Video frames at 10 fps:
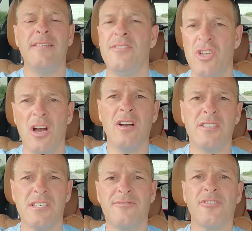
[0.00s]

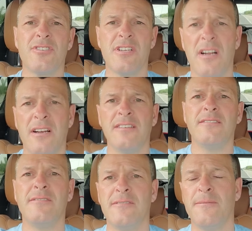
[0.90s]
Jogs, his first start,
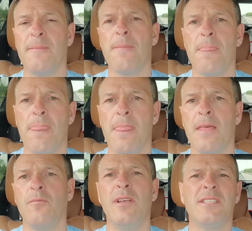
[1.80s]

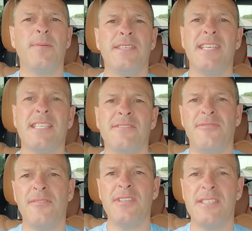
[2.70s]
wins by 6
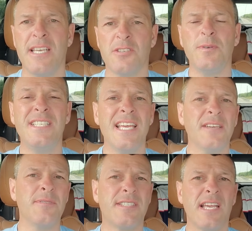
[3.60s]
and 56. We take
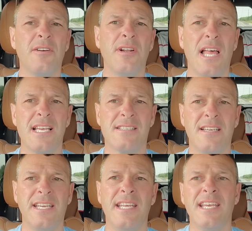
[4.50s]
him to Scioto last
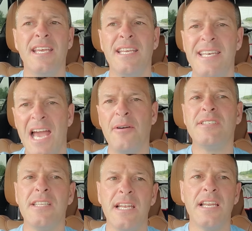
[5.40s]
night. Now
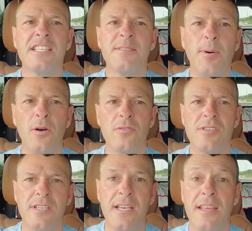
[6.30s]
he's a little
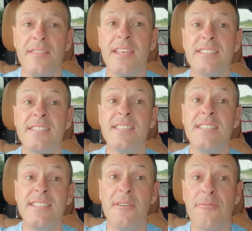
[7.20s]
exposed. This is a
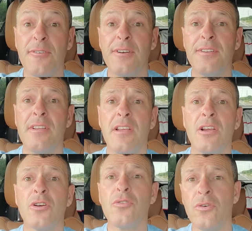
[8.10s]
different
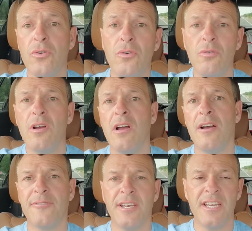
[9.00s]
crew
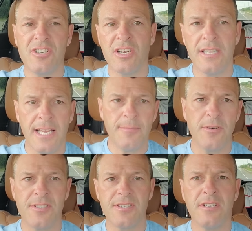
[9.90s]
of condition
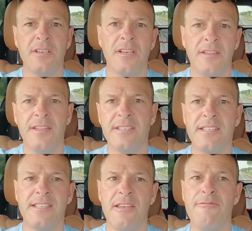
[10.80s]
claimers. This
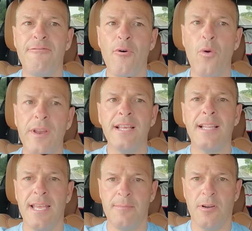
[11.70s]
is a 40
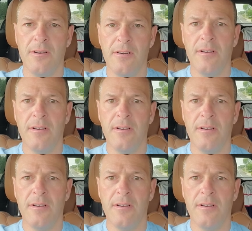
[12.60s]
claimer.